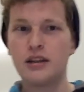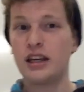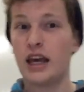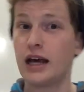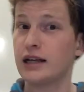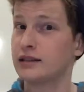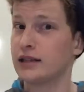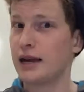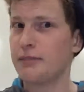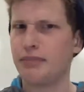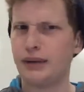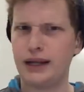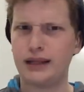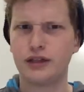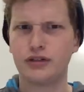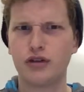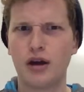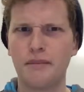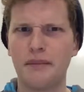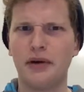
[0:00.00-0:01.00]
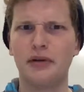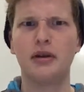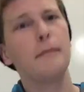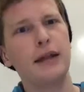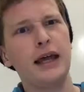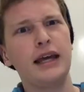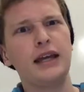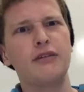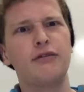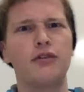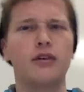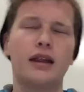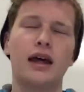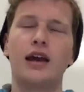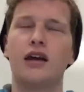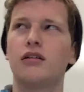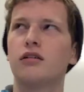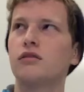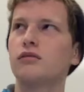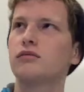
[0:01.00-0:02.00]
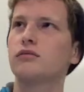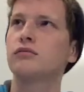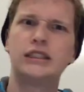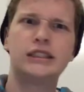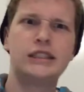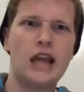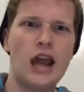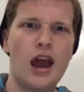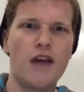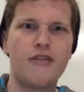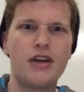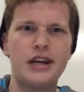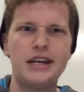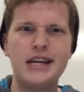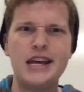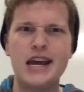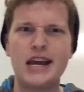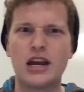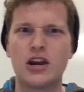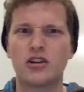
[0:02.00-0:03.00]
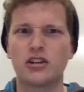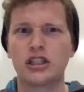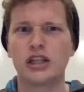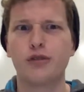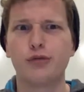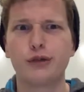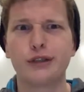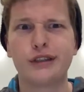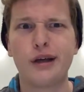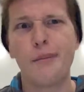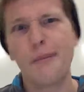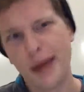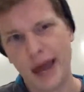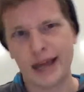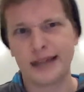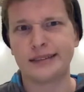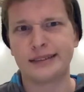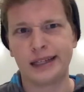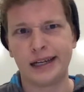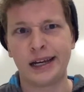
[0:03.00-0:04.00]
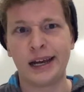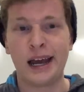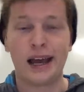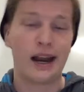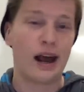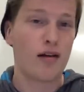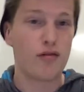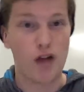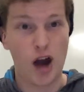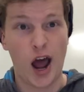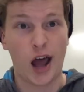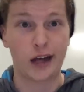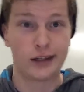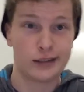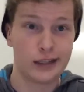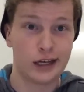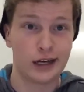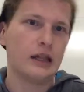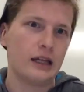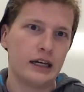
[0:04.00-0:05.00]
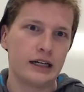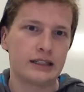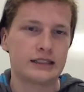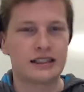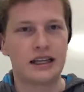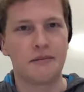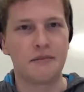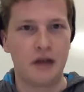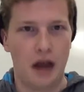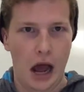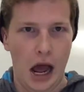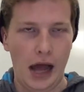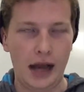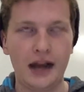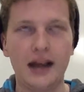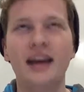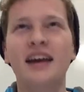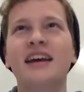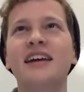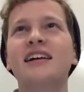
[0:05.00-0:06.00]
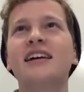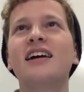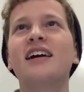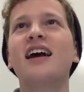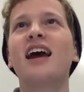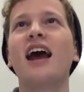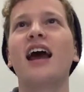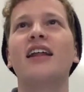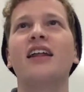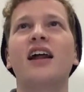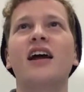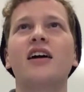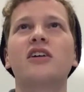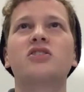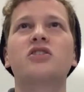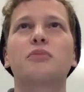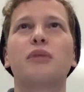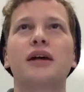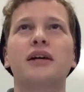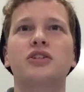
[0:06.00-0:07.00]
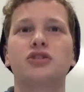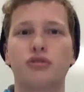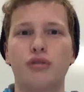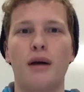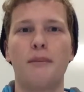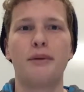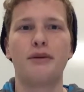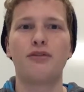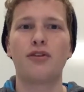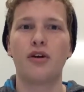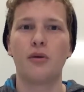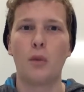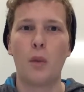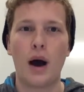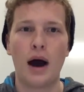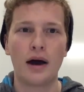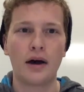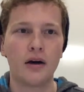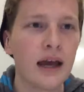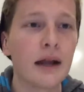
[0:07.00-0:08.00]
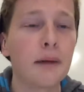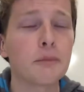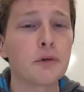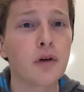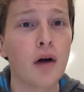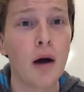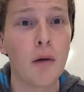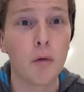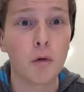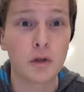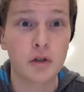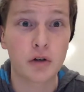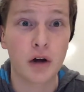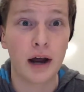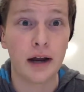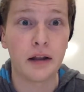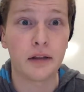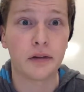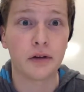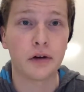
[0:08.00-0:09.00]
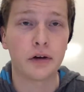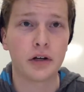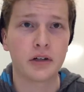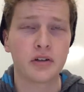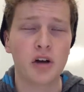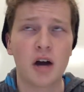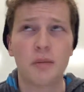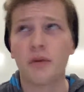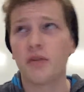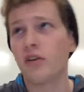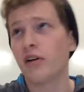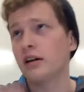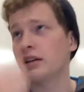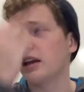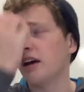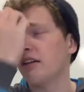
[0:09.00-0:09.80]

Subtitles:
Yes, I played the trombone. Played it for like 7 years. It was amazing, and I rocked it, except not. And then I also played trumpet for a while. And I was trying to learn guitar before I